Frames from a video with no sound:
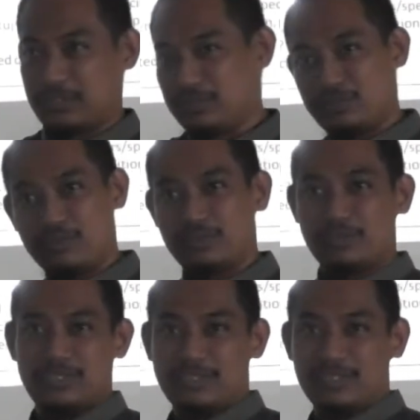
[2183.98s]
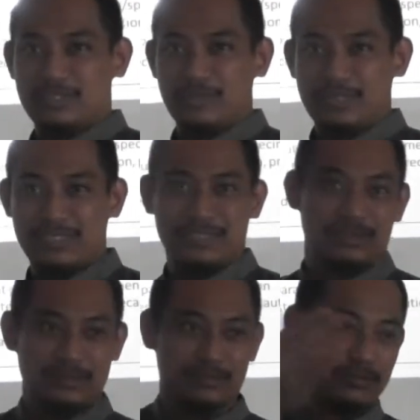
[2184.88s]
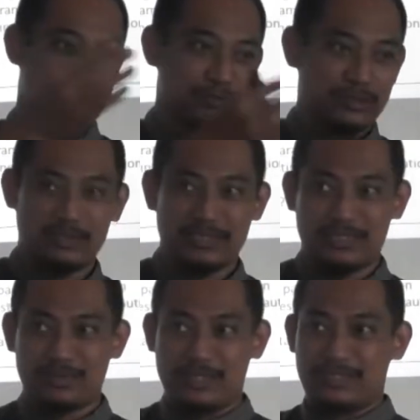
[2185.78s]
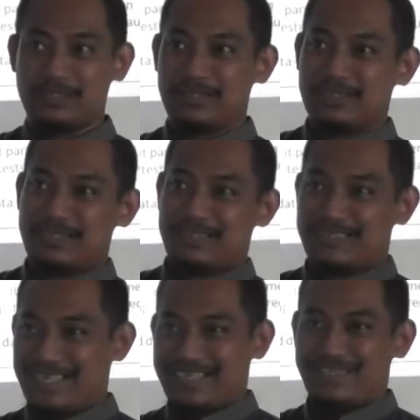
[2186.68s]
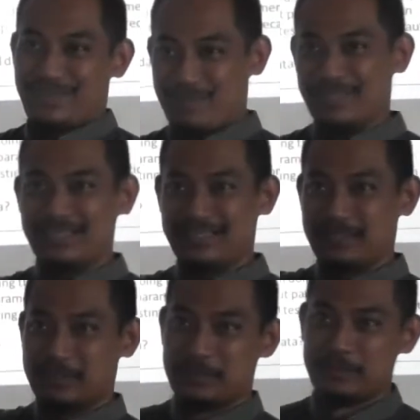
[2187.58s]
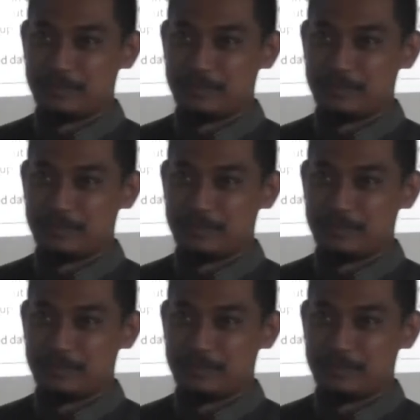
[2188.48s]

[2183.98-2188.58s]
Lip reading: you not consider this one? Didn't you read this one? Then normally,